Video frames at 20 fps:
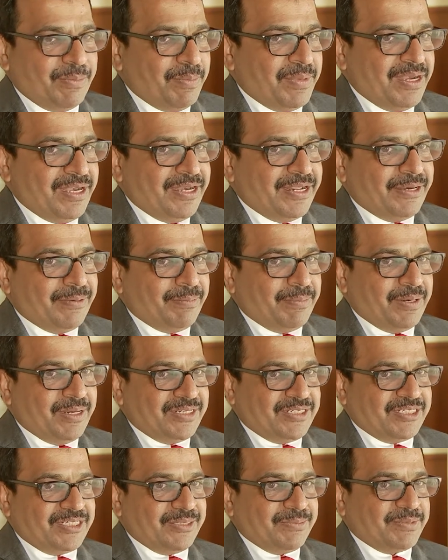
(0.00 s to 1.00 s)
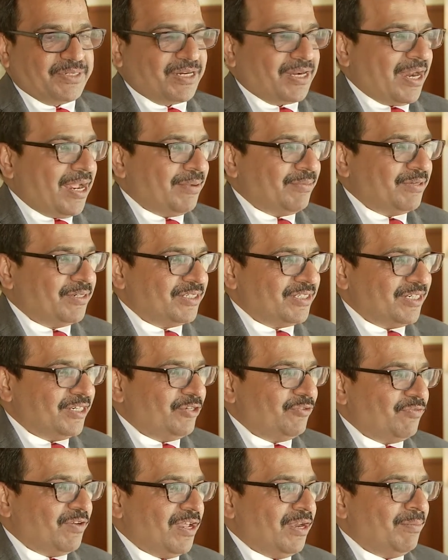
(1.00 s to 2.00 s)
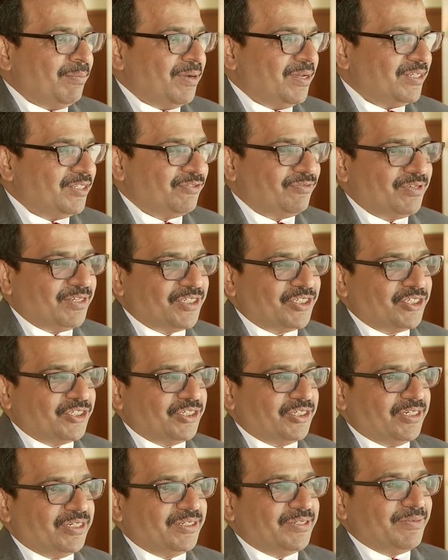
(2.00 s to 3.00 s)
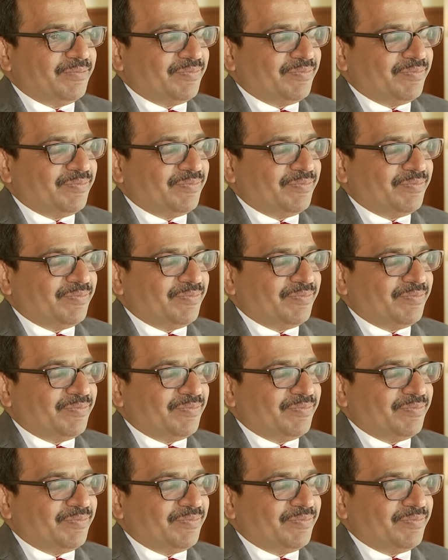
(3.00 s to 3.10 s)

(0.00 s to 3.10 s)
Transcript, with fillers: million plus subscribers in 12 months, which uh,